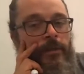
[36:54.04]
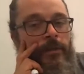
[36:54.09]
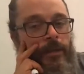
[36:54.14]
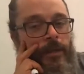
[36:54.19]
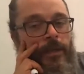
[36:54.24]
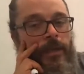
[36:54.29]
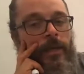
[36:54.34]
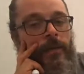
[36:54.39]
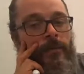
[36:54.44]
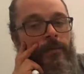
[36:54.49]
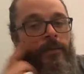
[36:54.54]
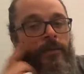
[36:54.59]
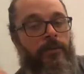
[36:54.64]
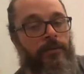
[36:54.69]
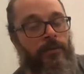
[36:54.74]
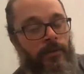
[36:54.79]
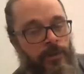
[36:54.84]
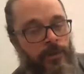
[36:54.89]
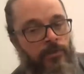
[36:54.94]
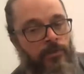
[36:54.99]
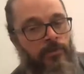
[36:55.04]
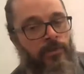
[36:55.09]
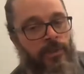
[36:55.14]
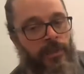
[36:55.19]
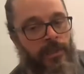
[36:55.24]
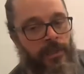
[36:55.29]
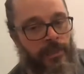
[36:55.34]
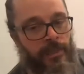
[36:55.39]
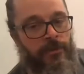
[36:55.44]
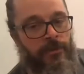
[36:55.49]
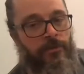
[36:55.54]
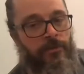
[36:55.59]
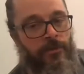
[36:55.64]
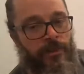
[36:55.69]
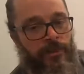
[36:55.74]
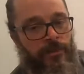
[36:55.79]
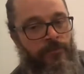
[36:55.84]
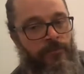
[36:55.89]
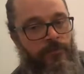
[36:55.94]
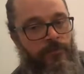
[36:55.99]
Again, they're usually
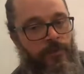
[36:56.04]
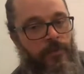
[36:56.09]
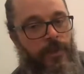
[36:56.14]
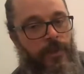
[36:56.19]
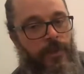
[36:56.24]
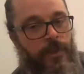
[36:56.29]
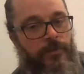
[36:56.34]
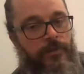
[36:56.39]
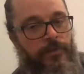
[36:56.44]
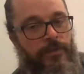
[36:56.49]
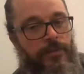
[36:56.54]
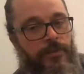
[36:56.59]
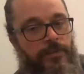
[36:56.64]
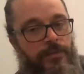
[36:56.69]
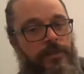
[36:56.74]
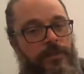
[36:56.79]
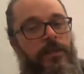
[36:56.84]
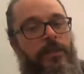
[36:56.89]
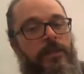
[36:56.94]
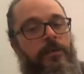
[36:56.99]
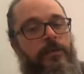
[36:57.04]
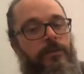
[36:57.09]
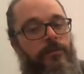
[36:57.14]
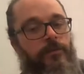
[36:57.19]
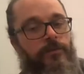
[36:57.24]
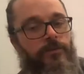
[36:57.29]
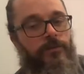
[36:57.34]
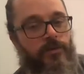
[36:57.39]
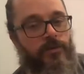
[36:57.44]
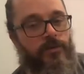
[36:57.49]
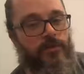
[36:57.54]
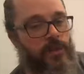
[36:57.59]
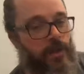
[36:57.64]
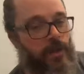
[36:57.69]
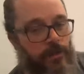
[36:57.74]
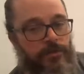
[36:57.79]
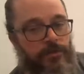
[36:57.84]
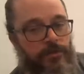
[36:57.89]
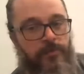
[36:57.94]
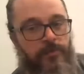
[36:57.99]
indoors in field houses. There's usually
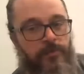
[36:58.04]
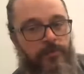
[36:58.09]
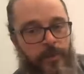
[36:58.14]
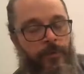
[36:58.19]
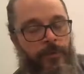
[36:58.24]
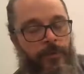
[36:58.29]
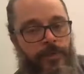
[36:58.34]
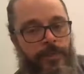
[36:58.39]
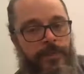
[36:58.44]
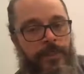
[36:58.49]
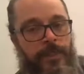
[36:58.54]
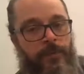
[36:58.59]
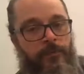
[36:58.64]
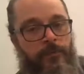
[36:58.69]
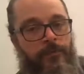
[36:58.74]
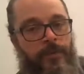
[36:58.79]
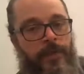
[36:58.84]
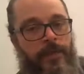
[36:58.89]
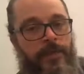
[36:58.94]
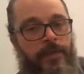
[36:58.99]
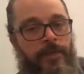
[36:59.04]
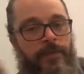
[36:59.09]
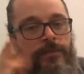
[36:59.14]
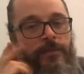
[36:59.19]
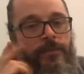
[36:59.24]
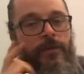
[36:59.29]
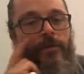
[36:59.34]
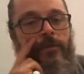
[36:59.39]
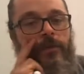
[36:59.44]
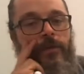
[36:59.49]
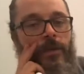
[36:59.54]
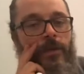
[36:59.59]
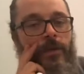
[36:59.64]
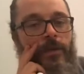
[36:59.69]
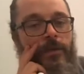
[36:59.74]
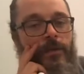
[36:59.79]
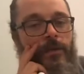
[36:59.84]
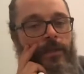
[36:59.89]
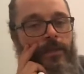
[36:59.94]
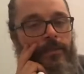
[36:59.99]
hundreds of people at the same event. And so
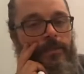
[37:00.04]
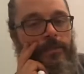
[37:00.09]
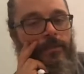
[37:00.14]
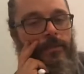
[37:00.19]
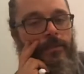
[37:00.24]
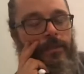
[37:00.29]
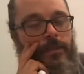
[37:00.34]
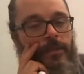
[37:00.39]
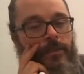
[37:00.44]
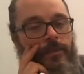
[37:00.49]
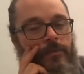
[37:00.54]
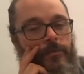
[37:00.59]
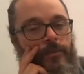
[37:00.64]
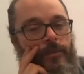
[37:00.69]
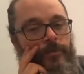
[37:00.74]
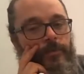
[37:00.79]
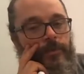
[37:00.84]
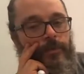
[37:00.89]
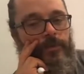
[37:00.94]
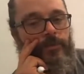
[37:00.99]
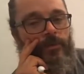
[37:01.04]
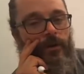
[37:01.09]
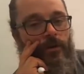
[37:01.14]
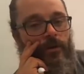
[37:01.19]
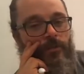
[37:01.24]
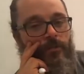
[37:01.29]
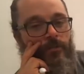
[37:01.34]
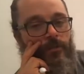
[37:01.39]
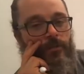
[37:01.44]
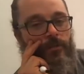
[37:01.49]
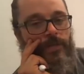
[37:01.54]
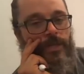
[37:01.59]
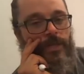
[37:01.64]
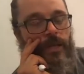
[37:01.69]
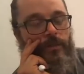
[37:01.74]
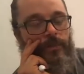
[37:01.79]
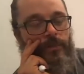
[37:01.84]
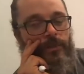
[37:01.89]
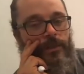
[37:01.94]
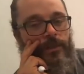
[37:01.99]
it's a little bit of a struggle for those
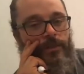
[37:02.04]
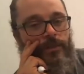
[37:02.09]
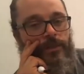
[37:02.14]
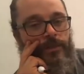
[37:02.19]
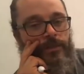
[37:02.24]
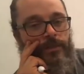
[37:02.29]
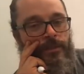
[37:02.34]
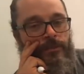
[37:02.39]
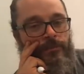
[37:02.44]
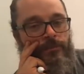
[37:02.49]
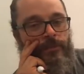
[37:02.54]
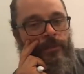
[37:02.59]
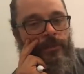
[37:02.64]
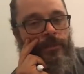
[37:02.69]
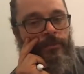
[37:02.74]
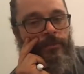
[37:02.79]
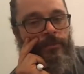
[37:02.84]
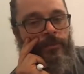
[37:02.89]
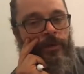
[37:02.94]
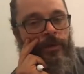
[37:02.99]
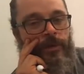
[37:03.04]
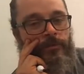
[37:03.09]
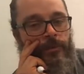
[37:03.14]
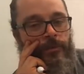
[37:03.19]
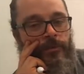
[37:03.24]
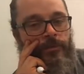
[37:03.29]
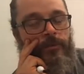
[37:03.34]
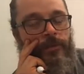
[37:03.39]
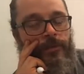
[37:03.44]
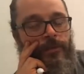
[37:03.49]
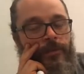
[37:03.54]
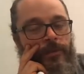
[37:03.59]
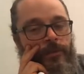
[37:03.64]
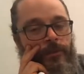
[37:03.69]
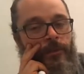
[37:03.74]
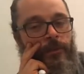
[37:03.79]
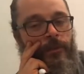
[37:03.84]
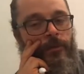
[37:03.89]
competitions is what I've most recently heard.